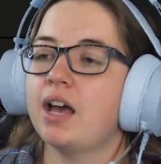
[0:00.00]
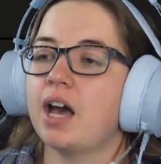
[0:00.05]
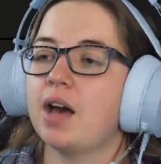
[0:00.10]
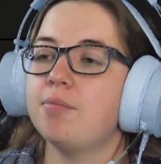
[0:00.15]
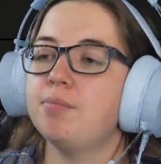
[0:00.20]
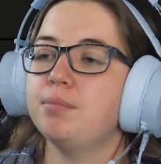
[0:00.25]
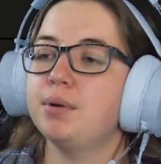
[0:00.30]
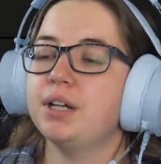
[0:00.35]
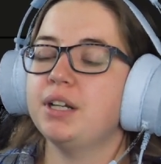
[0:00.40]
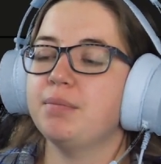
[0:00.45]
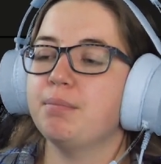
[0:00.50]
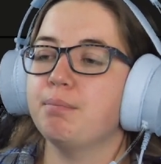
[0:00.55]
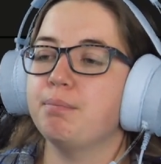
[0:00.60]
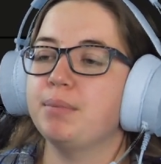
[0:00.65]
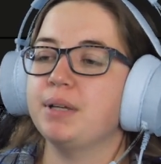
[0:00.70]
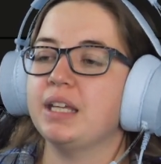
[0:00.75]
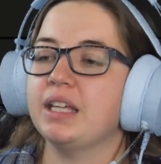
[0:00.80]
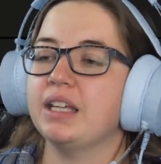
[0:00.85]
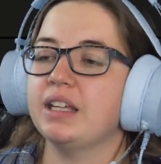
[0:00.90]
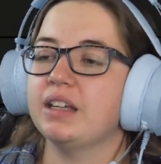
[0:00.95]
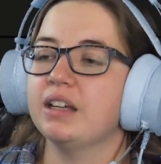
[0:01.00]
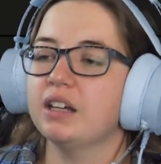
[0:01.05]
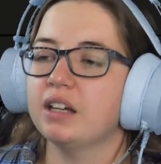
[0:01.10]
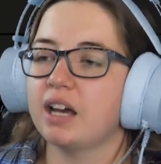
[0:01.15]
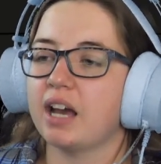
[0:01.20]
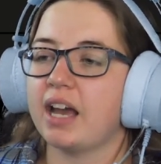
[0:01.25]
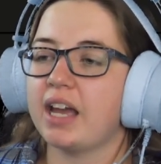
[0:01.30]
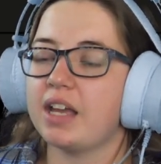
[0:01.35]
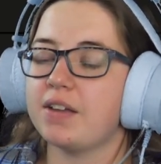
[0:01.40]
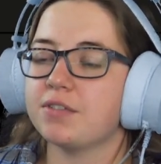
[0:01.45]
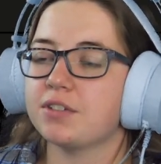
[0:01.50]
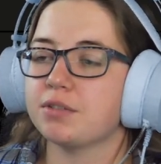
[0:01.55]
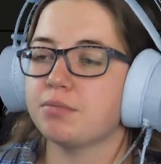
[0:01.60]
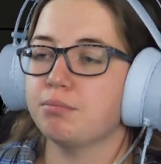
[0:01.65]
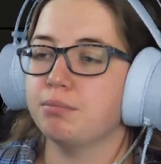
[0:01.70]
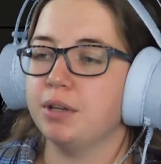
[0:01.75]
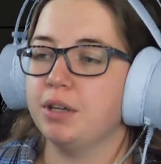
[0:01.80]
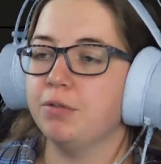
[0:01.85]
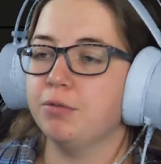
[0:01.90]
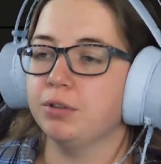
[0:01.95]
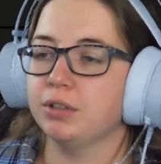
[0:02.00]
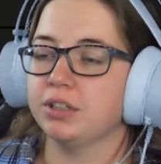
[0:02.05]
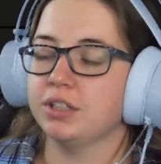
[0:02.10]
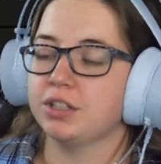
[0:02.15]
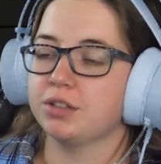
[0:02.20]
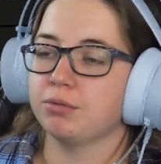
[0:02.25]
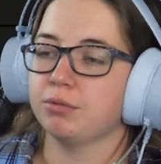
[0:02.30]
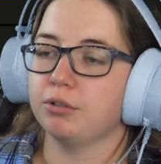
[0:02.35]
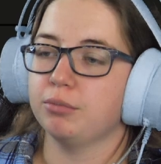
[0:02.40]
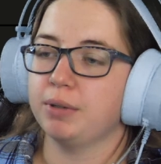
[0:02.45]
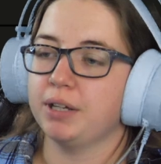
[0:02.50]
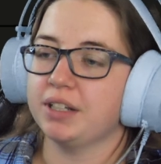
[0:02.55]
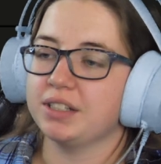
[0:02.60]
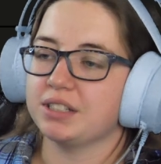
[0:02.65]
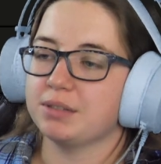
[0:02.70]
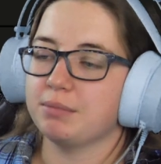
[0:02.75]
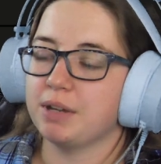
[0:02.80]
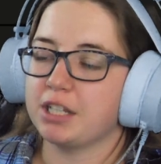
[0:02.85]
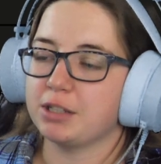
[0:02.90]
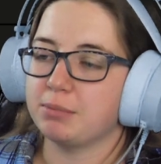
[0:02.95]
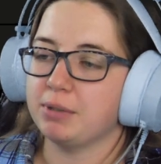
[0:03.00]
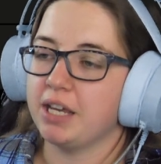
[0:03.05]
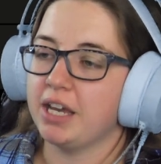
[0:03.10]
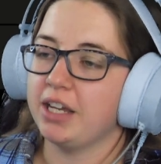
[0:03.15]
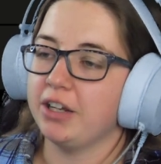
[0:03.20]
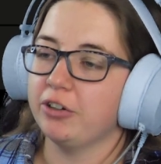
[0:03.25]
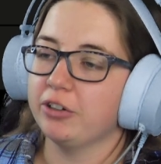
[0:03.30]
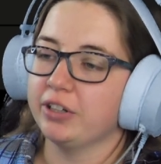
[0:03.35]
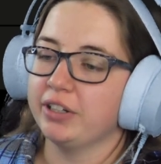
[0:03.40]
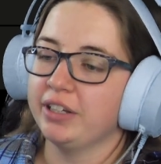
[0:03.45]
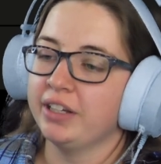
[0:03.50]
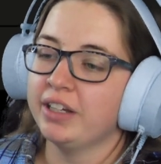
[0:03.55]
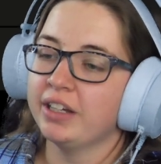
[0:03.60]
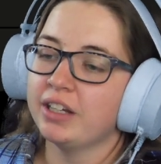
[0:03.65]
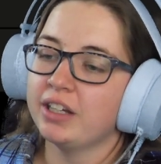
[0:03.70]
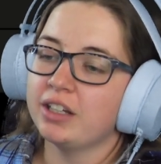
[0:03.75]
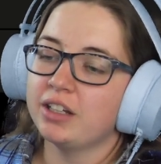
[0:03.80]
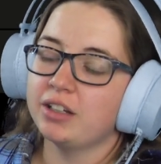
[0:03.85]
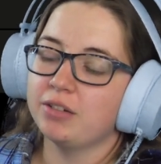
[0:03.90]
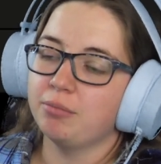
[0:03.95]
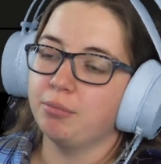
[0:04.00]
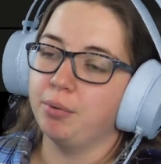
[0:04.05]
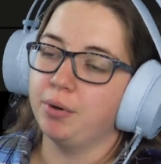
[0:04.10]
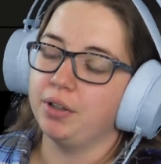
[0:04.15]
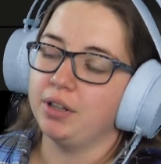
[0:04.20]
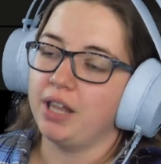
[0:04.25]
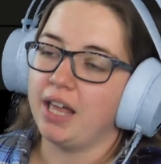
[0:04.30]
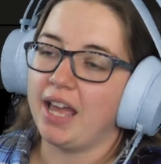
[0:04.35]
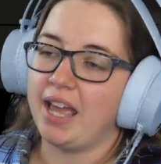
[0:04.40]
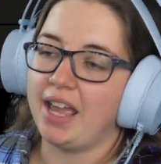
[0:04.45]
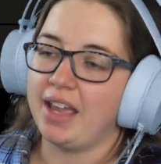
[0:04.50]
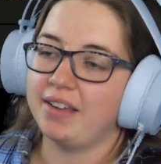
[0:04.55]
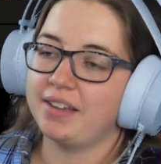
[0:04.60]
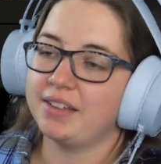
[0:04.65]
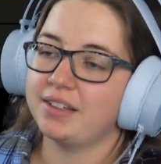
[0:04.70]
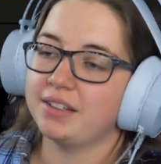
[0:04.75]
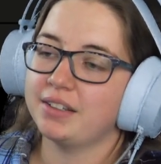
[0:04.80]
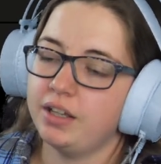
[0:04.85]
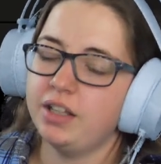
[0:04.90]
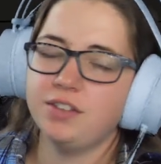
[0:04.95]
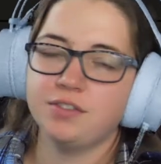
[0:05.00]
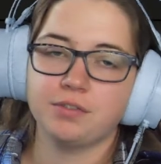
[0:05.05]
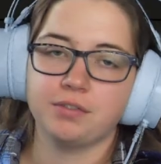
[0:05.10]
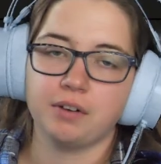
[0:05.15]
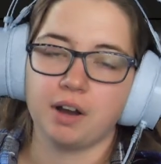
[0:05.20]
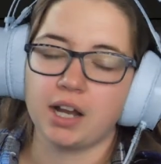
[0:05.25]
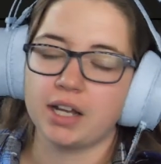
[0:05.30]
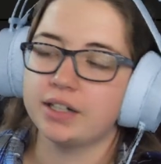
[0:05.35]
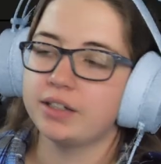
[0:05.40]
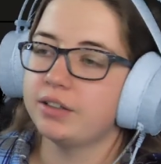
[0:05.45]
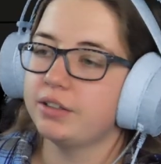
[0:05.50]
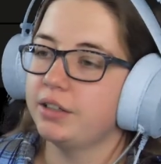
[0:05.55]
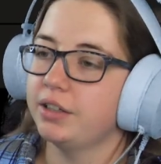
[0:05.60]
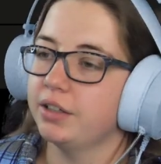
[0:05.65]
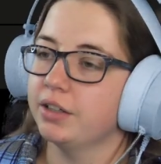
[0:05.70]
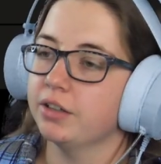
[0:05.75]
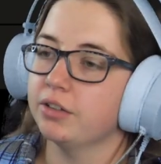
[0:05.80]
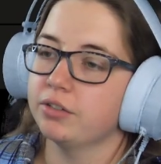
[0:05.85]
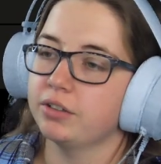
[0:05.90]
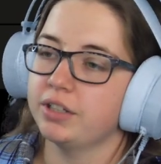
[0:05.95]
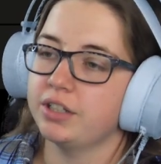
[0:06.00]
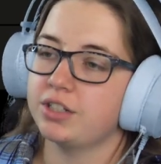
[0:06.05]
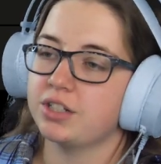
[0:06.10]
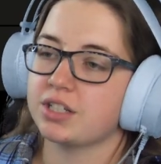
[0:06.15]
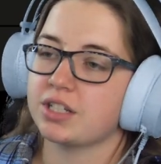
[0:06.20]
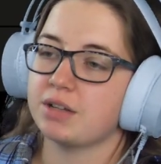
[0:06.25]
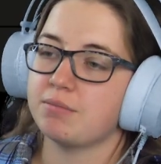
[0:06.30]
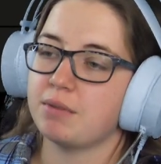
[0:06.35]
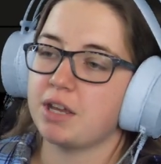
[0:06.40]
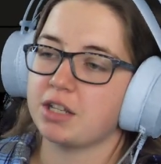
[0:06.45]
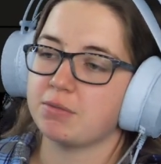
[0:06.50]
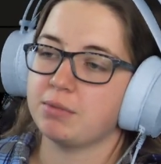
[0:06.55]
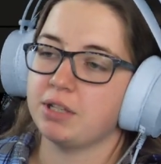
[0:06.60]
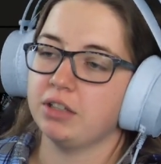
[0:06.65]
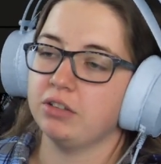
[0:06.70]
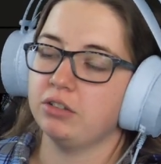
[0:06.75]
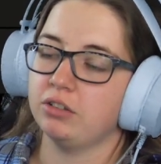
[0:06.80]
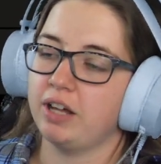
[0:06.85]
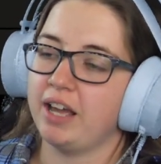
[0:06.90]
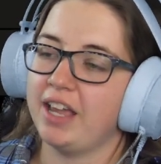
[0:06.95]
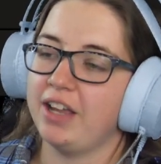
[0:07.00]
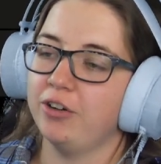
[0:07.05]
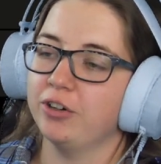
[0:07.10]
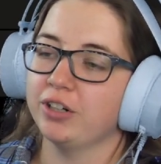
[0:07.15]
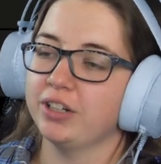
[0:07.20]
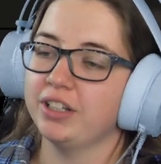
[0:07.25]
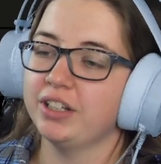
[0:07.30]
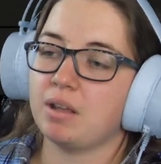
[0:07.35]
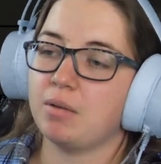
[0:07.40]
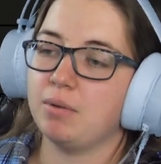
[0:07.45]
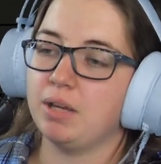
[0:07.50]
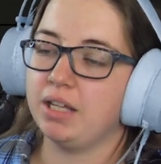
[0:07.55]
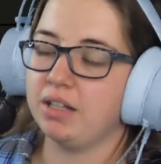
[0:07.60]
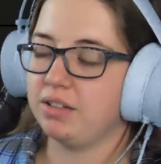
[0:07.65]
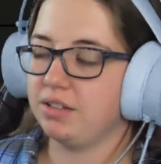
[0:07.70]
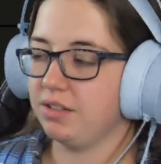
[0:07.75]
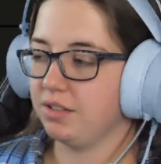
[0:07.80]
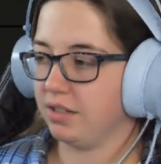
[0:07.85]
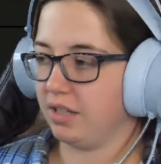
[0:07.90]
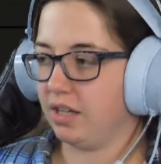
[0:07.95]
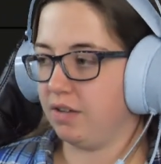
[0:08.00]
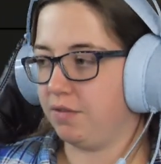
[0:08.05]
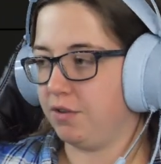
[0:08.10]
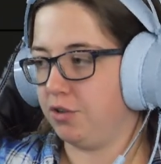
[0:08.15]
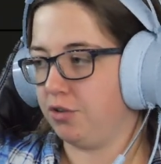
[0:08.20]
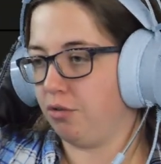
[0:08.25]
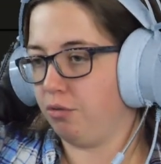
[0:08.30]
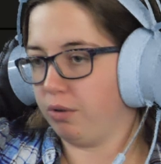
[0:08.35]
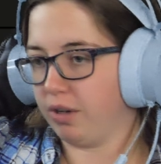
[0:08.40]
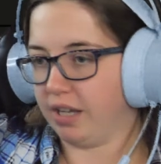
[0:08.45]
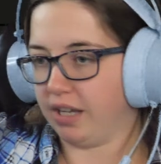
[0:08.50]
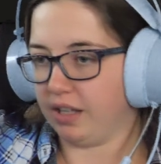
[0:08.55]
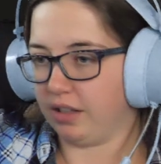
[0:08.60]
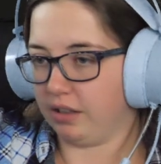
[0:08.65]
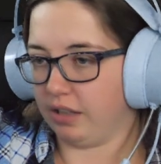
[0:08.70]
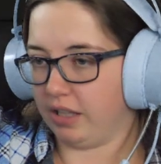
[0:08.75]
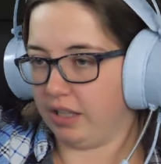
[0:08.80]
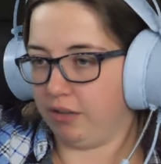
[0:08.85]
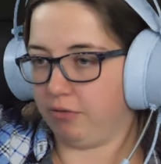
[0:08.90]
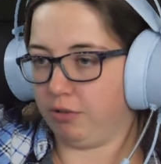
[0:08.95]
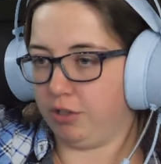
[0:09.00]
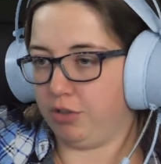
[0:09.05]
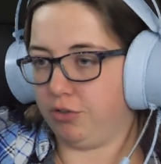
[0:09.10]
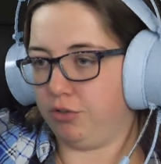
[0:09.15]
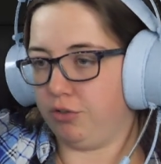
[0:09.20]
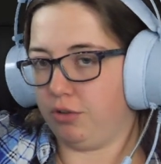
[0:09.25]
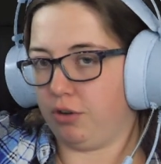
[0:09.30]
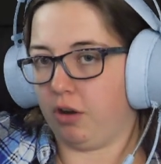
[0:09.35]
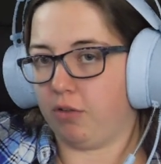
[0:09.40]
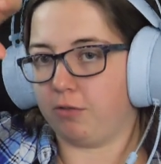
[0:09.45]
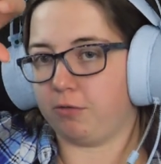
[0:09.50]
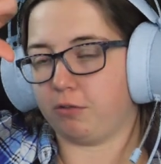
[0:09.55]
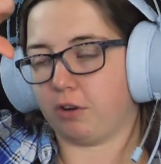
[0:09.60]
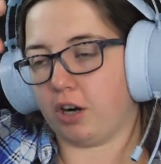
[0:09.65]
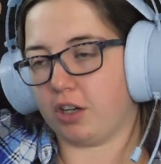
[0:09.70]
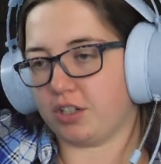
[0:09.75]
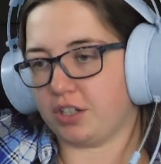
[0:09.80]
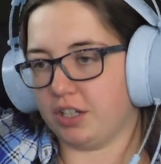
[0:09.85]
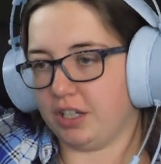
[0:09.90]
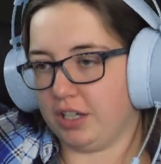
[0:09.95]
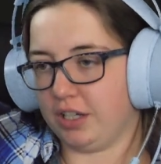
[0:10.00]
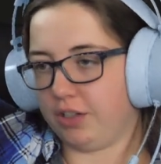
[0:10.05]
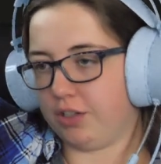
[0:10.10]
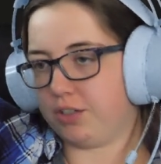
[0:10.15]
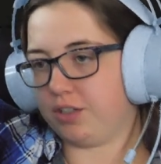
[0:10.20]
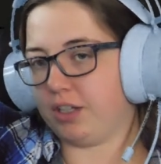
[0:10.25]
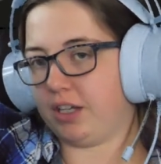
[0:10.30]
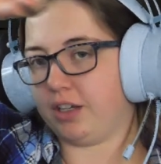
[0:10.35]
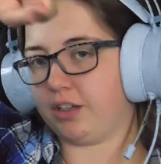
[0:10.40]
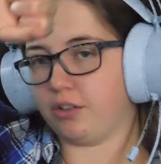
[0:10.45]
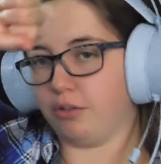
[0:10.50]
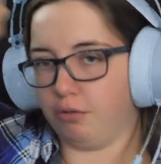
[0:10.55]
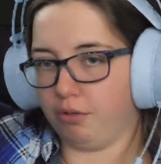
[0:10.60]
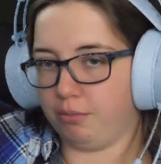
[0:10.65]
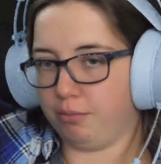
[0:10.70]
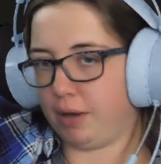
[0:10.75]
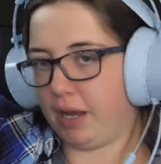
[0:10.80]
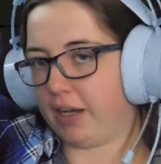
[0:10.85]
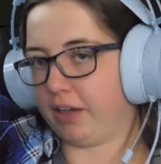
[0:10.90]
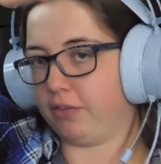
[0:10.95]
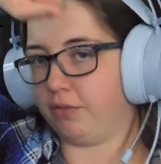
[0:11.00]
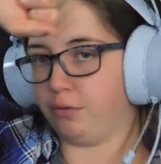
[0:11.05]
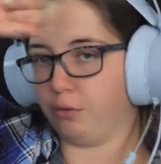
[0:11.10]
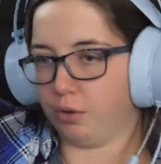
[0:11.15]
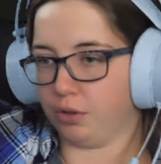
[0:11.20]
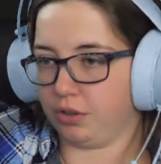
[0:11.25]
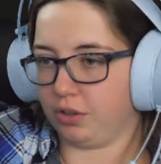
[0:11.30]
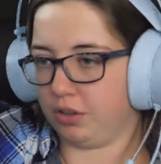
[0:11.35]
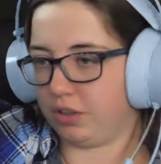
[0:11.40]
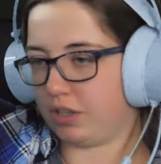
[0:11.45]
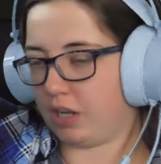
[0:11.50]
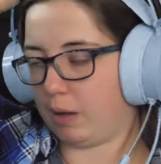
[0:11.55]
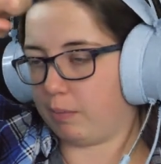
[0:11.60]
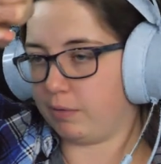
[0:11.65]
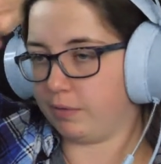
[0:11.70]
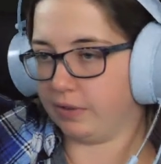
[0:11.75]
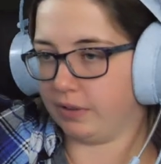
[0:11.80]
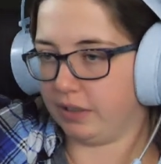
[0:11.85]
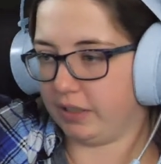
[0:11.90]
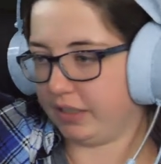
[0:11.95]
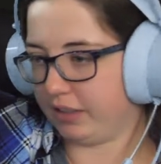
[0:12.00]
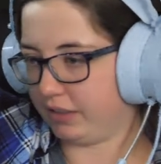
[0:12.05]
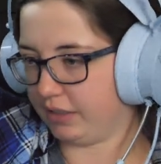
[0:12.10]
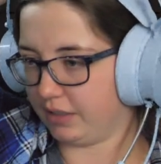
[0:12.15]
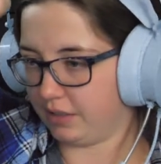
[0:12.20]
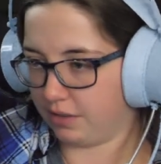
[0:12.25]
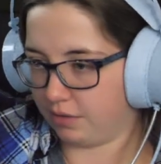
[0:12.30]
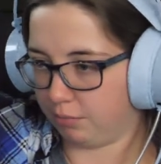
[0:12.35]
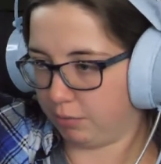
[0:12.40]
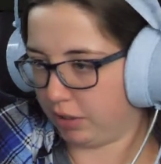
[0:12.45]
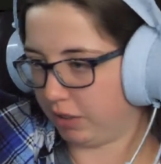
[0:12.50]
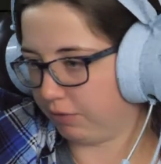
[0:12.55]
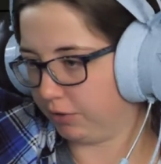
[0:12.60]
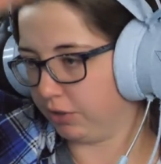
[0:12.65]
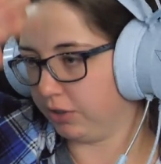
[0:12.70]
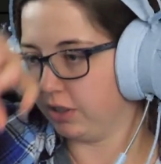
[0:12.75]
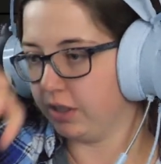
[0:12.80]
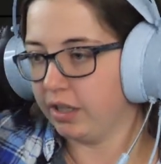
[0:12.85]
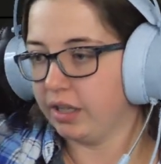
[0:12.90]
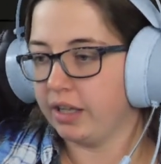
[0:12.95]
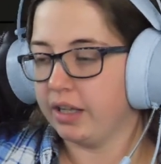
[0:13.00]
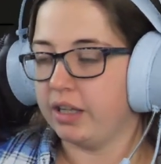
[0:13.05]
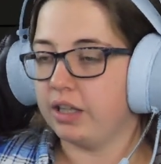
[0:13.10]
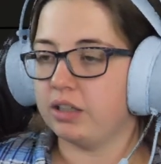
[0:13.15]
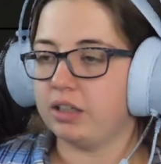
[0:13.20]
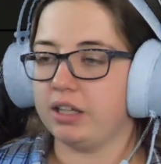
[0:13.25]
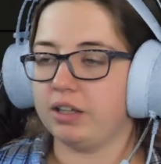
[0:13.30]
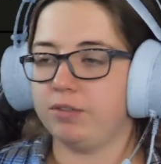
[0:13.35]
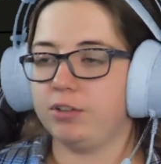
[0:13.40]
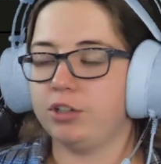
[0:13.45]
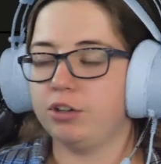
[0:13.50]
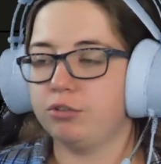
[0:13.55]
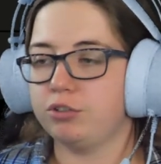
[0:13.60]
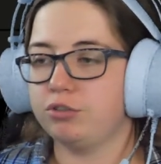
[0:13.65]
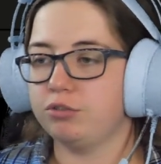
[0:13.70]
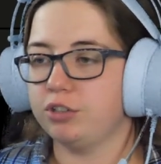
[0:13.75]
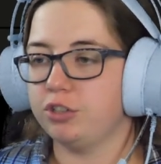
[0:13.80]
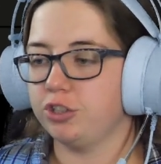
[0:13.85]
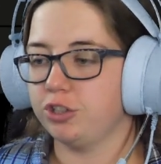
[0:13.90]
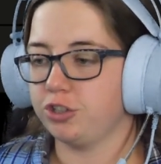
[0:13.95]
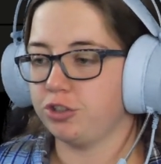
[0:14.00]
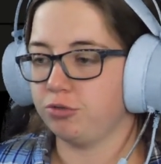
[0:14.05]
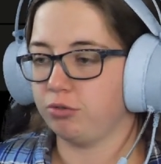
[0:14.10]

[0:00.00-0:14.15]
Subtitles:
I'm gonna put it in B. I have some beef with this one because it makes me angry, but like, it's fine, you know, it makes me a little angry, because like if you don't get like, when you do the frosting and it's like going back and forth on top of it like this, whatever, like if you don't do it just